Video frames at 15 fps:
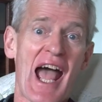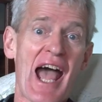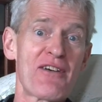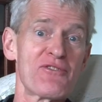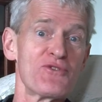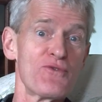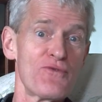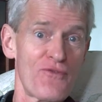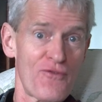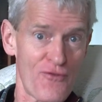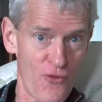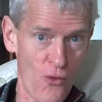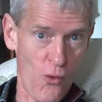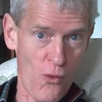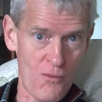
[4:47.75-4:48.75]
how you
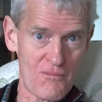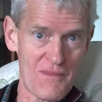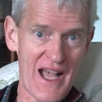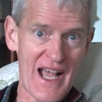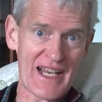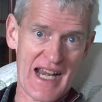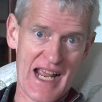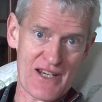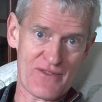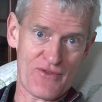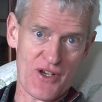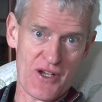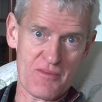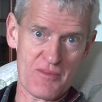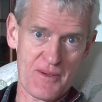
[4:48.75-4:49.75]
form an
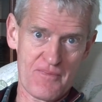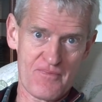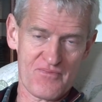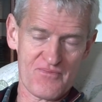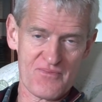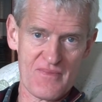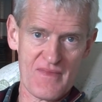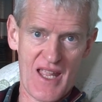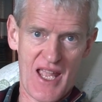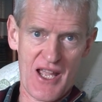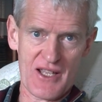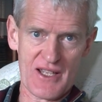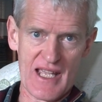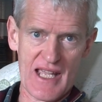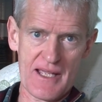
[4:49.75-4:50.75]
adverb.
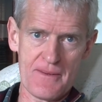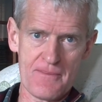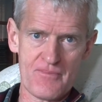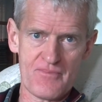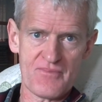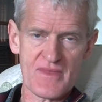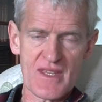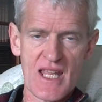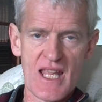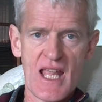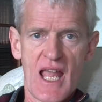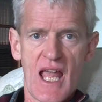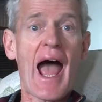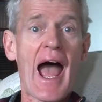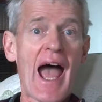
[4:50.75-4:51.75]
Okay.
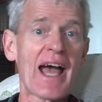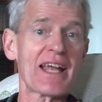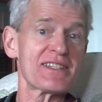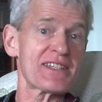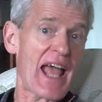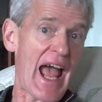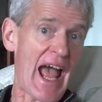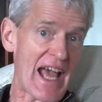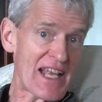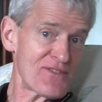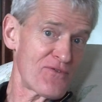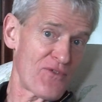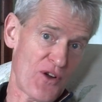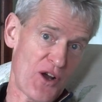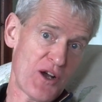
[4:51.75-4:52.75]
And
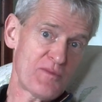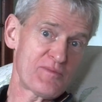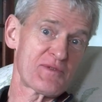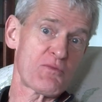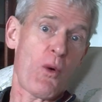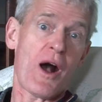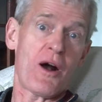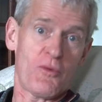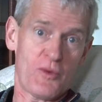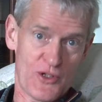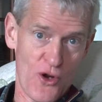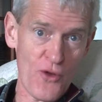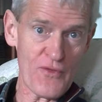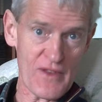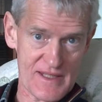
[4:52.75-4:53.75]
adverbs, while we're
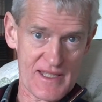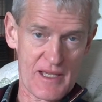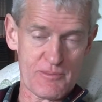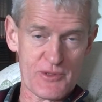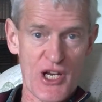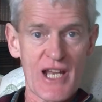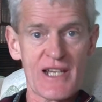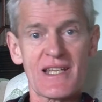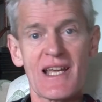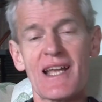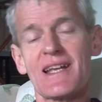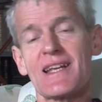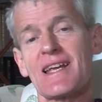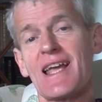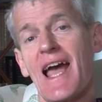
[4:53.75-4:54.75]
on the subject,
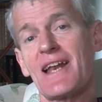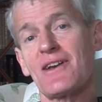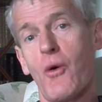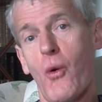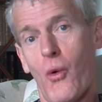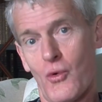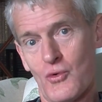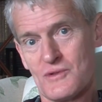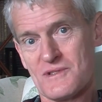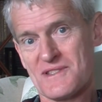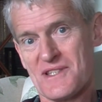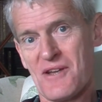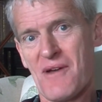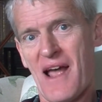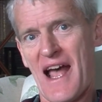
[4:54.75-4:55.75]
can
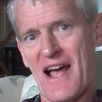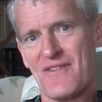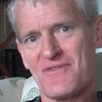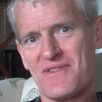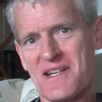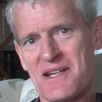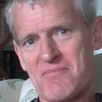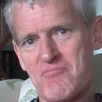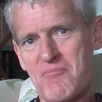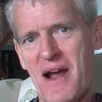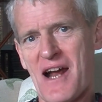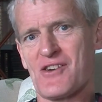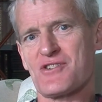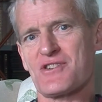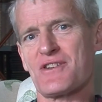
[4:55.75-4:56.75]
also have
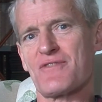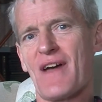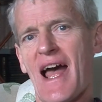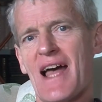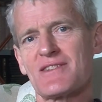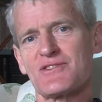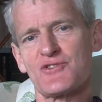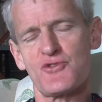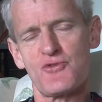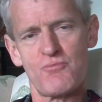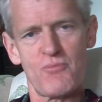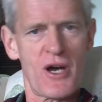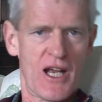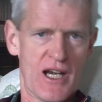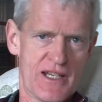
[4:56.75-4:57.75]
comparative and
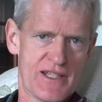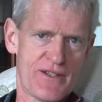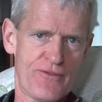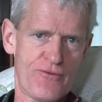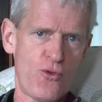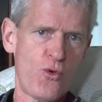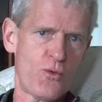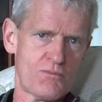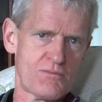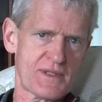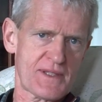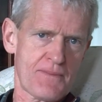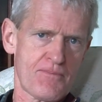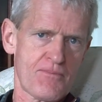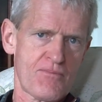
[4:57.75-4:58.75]
superlative forms.